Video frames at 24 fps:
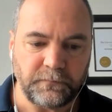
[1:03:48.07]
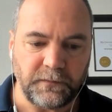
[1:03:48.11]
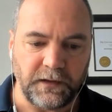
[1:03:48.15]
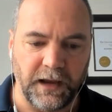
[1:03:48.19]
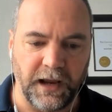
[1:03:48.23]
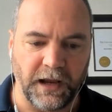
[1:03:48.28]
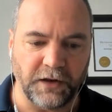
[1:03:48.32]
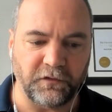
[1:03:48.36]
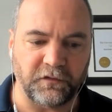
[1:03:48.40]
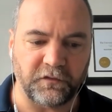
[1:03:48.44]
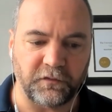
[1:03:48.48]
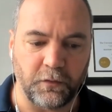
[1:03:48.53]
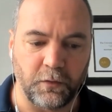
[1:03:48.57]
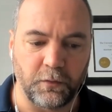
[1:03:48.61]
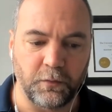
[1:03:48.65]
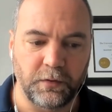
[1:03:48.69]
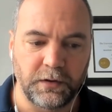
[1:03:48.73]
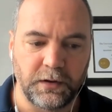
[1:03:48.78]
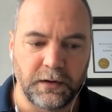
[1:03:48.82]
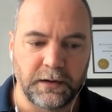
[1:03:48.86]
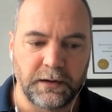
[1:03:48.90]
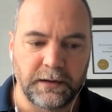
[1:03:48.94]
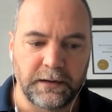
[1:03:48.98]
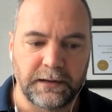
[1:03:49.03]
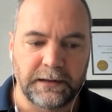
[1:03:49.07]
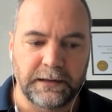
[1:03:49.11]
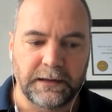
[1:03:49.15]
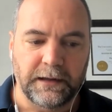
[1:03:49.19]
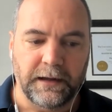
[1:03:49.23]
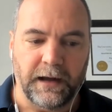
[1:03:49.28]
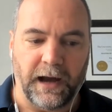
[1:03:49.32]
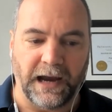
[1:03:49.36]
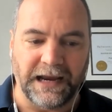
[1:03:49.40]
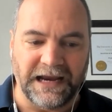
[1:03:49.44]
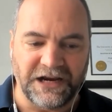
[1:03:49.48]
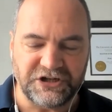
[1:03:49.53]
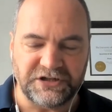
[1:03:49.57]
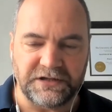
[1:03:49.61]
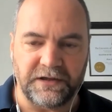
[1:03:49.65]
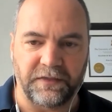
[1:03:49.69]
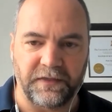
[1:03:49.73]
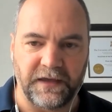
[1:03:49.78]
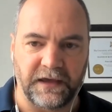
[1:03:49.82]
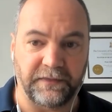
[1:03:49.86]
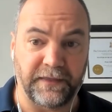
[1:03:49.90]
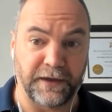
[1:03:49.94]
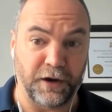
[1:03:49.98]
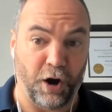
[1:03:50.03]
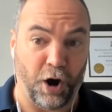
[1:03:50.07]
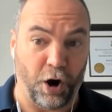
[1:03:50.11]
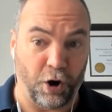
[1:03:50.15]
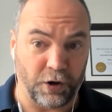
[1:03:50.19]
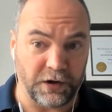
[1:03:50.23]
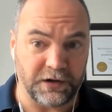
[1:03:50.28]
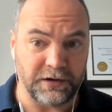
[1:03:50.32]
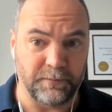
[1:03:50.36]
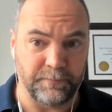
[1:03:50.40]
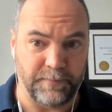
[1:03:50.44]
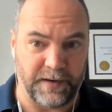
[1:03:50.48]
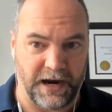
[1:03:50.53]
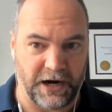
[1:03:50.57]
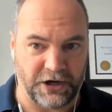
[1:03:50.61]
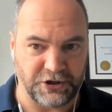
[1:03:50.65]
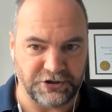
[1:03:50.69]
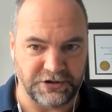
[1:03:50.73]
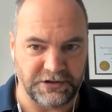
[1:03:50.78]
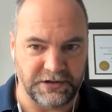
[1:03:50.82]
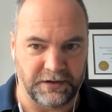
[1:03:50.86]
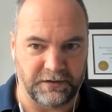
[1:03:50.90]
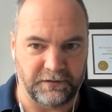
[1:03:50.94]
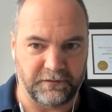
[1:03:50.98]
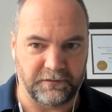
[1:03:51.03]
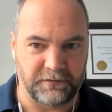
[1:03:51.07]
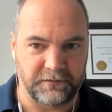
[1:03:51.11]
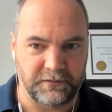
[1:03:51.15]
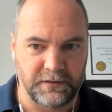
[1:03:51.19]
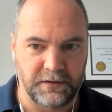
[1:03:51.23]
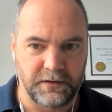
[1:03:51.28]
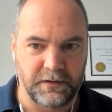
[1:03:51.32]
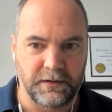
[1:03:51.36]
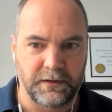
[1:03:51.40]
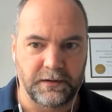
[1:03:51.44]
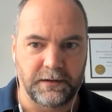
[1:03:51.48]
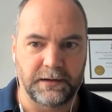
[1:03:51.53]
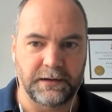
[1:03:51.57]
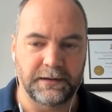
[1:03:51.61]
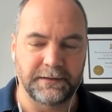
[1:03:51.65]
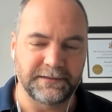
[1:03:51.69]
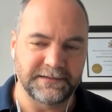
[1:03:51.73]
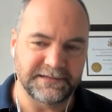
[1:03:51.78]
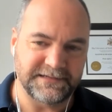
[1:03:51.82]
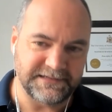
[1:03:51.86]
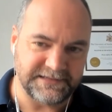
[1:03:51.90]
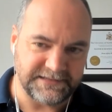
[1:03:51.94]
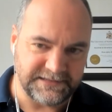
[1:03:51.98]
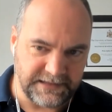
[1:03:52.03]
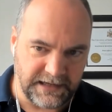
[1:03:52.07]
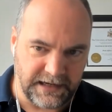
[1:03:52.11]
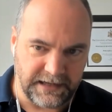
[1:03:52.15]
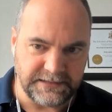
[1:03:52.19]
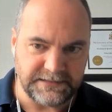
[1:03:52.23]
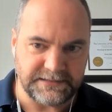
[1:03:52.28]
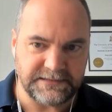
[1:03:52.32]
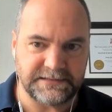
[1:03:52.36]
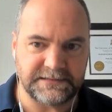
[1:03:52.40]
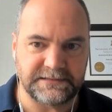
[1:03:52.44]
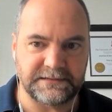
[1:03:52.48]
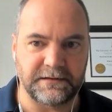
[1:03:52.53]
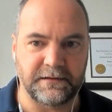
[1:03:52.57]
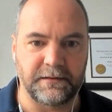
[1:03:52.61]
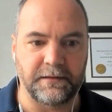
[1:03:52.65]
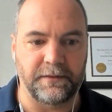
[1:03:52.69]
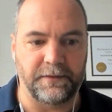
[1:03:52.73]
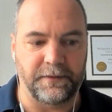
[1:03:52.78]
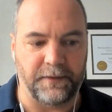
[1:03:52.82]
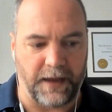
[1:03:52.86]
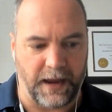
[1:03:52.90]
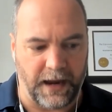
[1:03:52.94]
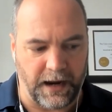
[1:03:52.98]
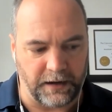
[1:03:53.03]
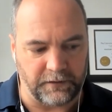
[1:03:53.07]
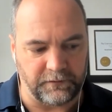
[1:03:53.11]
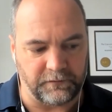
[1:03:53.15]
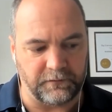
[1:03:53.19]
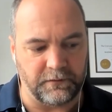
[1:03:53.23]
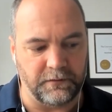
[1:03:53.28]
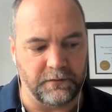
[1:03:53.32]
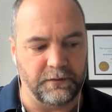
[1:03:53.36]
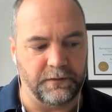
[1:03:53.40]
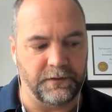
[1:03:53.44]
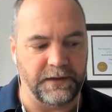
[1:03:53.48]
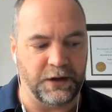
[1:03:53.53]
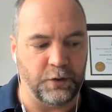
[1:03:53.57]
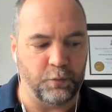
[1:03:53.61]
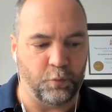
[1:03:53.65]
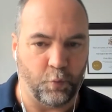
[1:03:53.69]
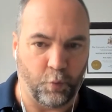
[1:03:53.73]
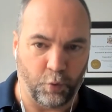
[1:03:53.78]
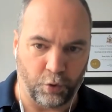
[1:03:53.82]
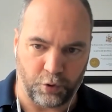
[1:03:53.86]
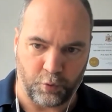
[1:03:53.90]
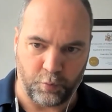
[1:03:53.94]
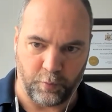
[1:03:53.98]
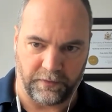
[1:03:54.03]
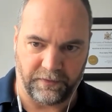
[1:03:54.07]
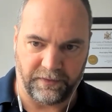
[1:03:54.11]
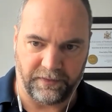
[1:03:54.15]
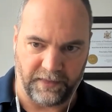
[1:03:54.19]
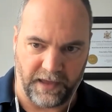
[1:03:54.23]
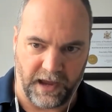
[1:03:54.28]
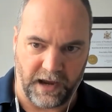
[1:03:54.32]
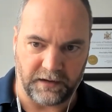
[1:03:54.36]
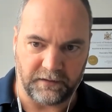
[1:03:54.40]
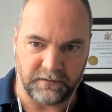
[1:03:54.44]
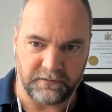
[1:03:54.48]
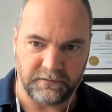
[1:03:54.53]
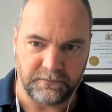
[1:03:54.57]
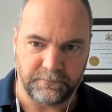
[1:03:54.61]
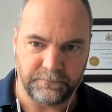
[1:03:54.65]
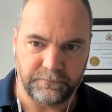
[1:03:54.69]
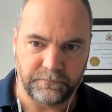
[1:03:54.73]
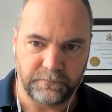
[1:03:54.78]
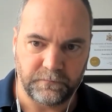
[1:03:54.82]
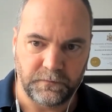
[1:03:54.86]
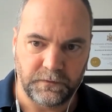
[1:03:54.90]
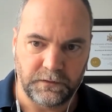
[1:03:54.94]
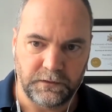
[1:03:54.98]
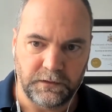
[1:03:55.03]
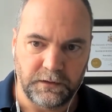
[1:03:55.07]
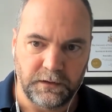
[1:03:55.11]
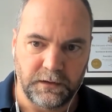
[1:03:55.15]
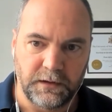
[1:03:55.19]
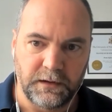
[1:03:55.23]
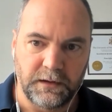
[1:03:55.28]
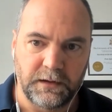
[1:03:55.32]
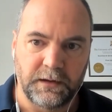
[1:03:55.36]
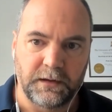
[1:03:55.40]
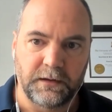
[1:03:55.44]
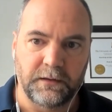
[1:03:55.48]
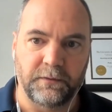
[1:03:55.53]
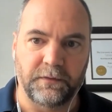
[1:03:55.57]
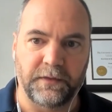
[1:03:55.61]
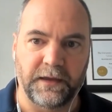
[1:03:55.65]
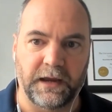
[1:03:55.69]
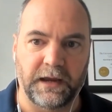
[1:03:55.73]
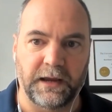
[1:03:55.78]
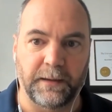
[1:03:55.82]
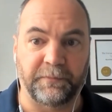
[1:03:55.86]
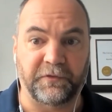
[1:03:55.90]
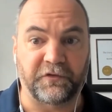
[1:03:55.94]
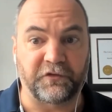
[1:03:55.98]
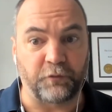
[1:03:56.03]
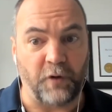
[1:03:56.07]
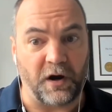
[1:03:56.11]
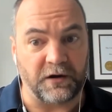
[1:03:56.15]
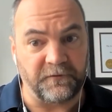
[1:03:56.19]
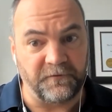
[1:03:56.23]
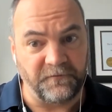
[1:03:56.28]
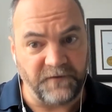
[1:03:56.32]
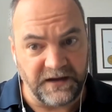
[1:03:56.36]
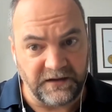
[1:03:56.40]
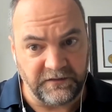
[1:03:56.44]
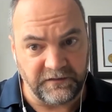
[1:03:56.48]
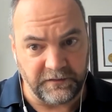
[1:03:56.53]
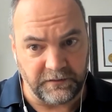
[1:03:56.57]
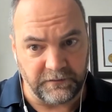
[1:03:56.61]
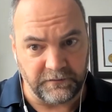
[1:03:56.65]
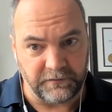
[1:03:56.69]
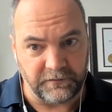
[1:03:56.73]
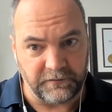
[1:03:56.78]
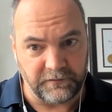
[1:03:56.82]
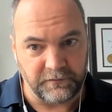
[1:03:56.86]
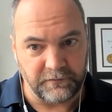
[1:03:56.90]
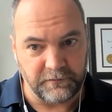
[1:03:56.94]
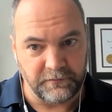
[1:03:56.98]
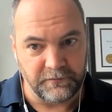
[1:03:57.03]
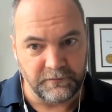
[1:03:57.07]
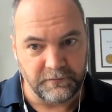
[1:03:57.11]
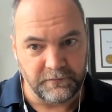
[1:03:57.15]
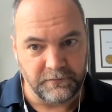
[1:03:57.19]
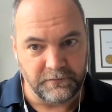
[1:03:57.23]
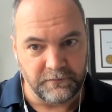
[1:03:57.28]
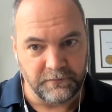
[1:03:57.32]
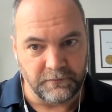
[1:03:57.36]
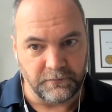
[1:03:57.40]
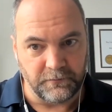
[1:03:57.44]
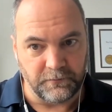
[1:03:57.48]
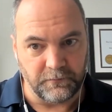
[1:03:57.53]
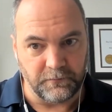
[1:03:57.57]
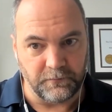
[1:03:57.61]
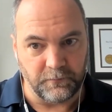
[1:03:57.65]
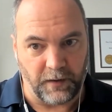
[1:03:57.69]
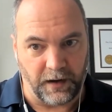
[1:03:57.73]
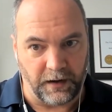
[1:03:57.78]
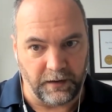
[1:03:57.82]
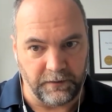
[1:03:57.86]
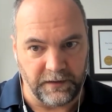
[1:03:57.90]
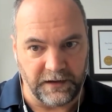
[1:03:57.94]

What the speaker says: And so I actually think they are compassionate in the sense that they work with that. They obstruct faces, right?